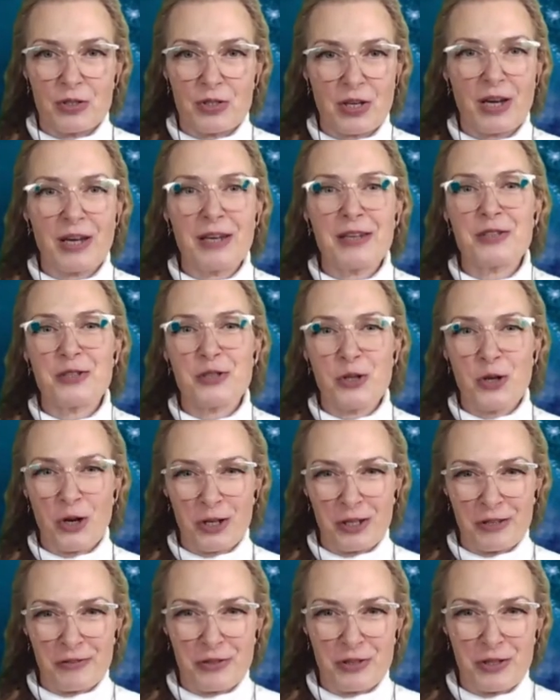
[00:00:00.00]
Sky is
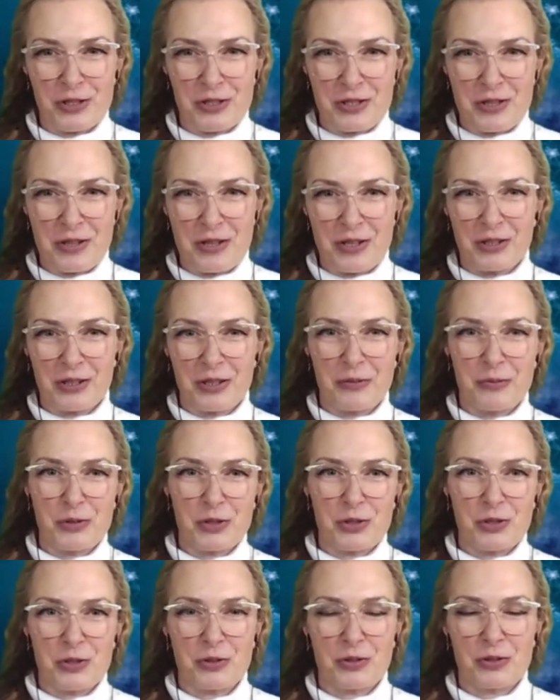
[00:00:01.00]
not even the
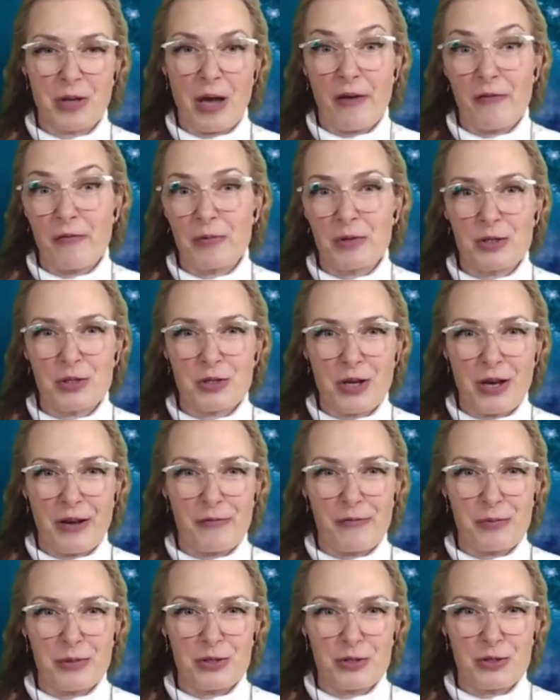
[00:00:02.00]
limit. You can,
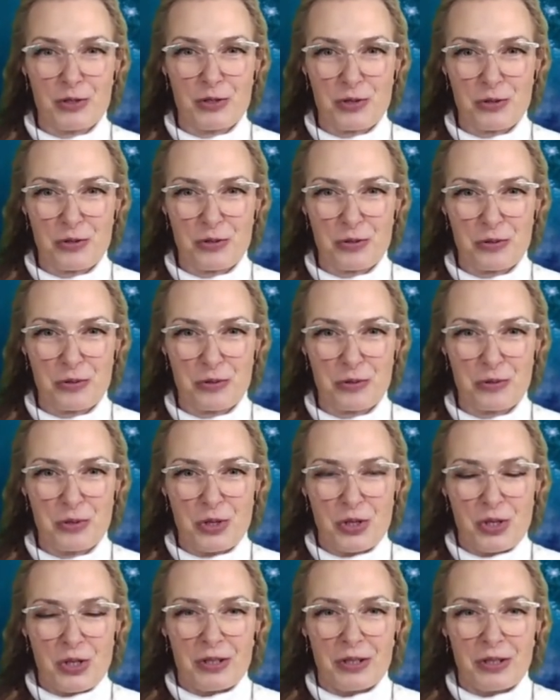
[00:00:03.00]
I've been to
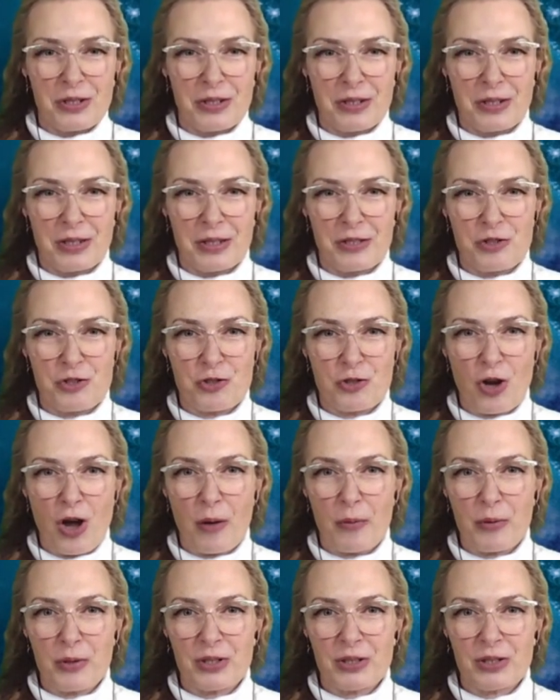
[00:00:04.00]

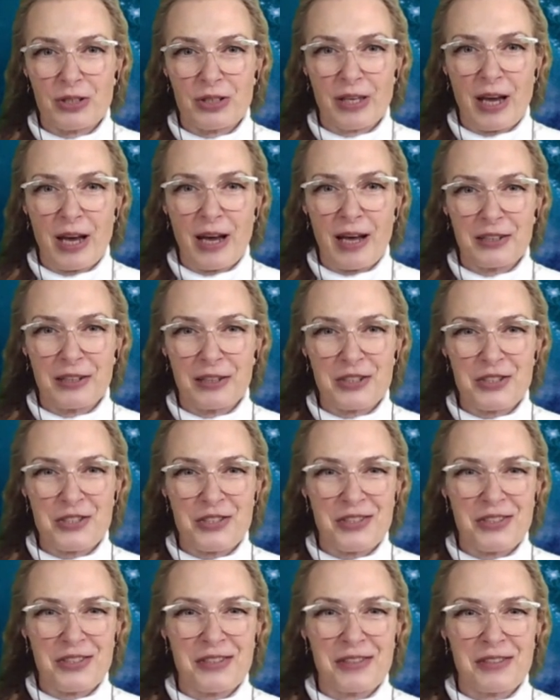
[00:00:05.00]
Andromeda
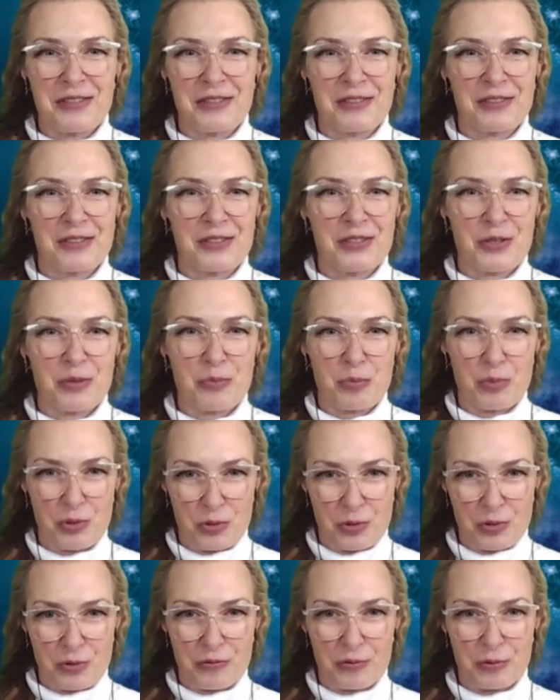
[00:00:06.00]
galaxy. There's a
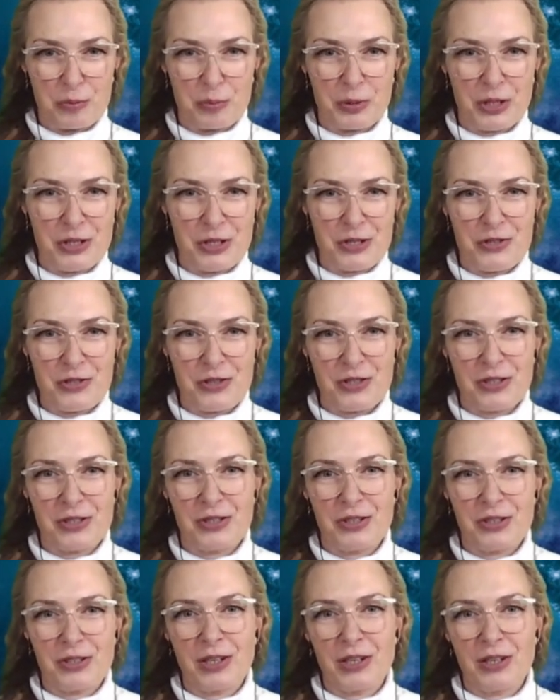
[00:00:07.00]
beautiful place there
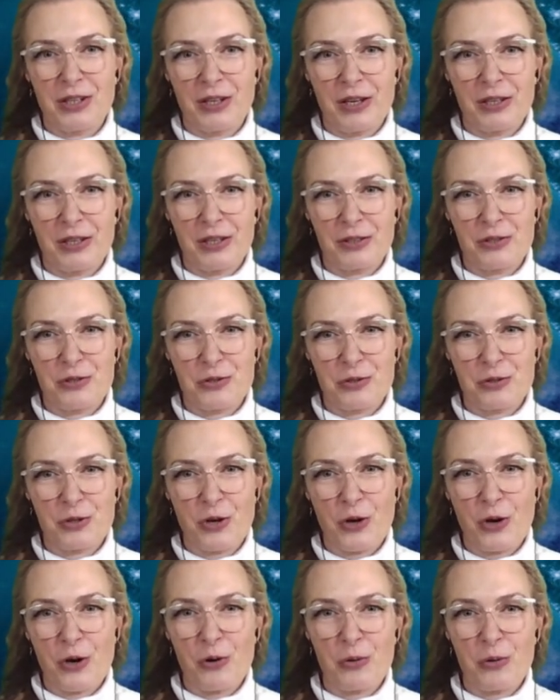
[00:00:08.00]
that I like to
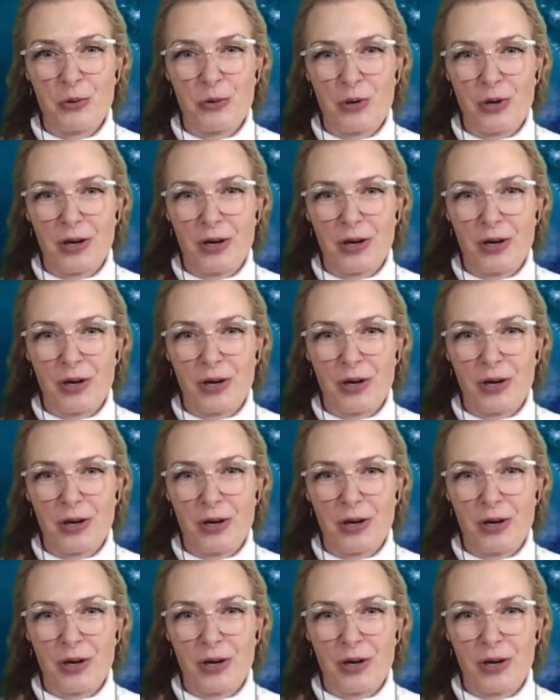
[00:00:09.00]
go.